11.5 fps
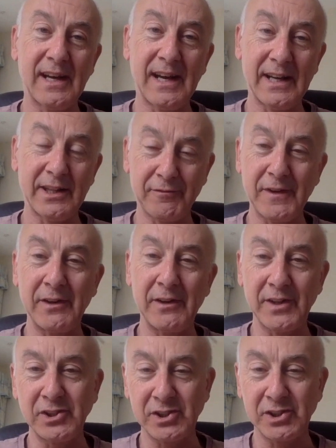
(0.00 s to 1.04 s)
at the
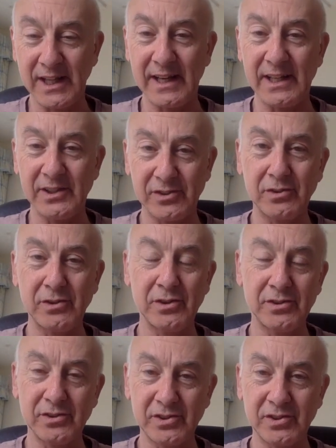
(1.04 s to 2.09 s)
foundation of that is a
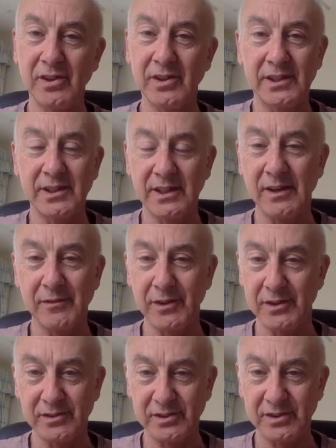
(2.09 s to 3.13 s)
good, solid
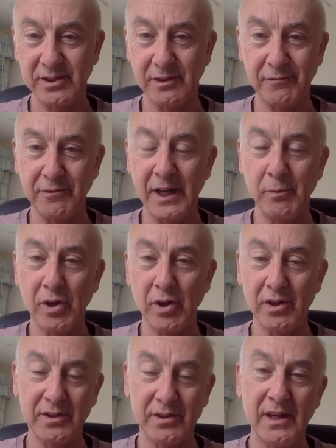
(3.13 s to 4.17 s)
governance
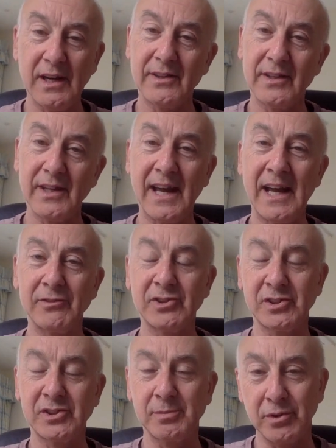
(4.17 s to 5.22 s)
framework that helps to
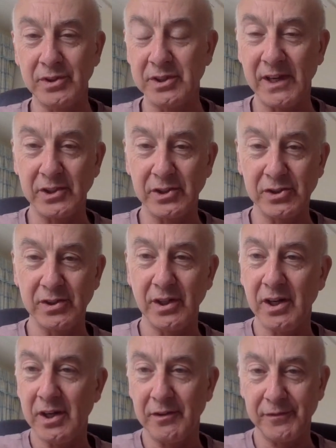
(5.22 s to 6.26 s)
support the direction
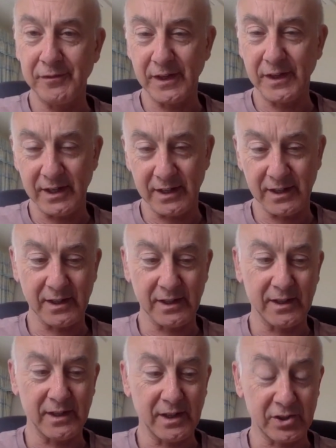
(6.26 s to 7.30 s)
of
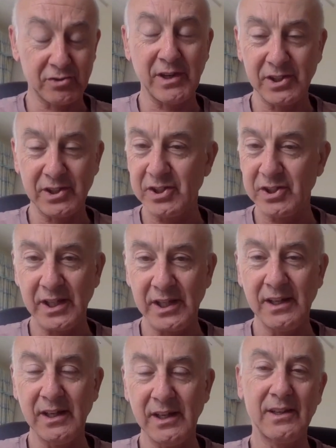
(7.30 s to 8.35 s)
a
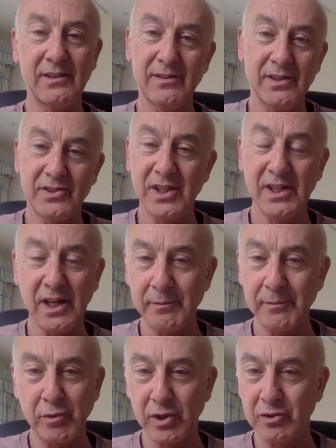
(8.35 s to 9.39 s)
strategy that's in line
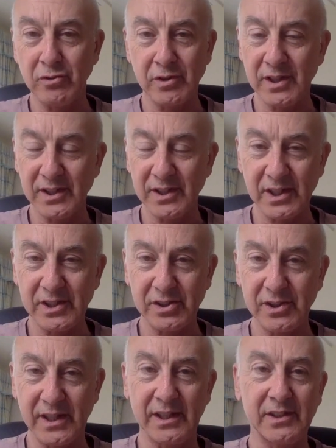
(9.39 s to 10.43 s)
with what your
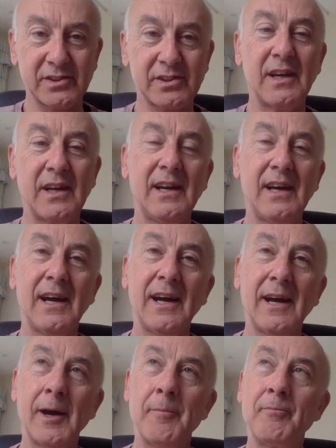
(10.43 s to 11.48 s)
organisation needs.
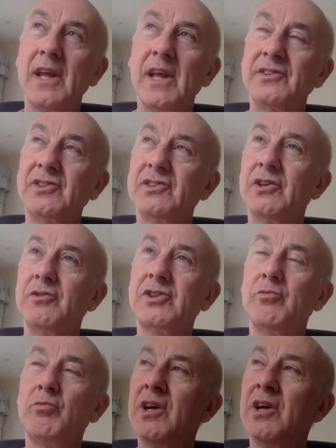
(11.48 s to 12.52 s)

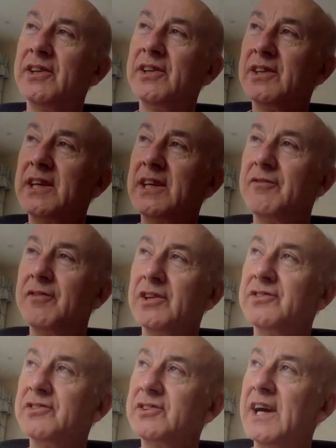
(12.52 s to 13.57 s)
So while the
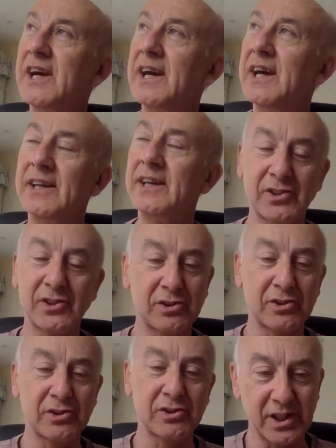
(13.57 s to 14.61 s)
governance and the
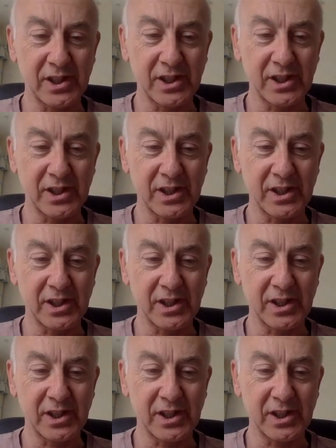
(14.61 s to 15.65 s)
strategy
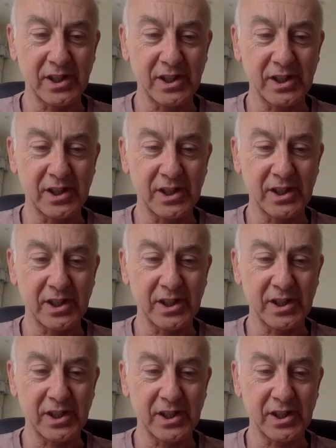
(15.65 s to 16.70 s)
may vary
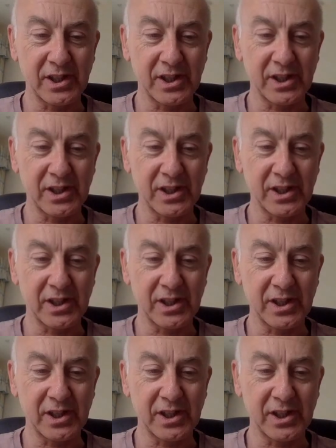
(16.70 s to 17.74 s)
from one organisation
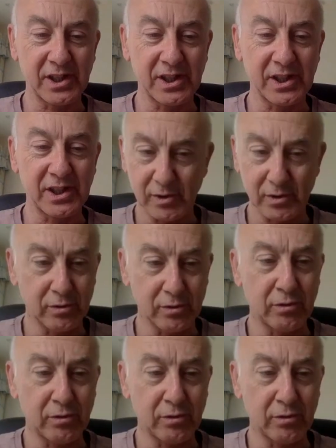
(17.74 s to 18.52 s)
to another, because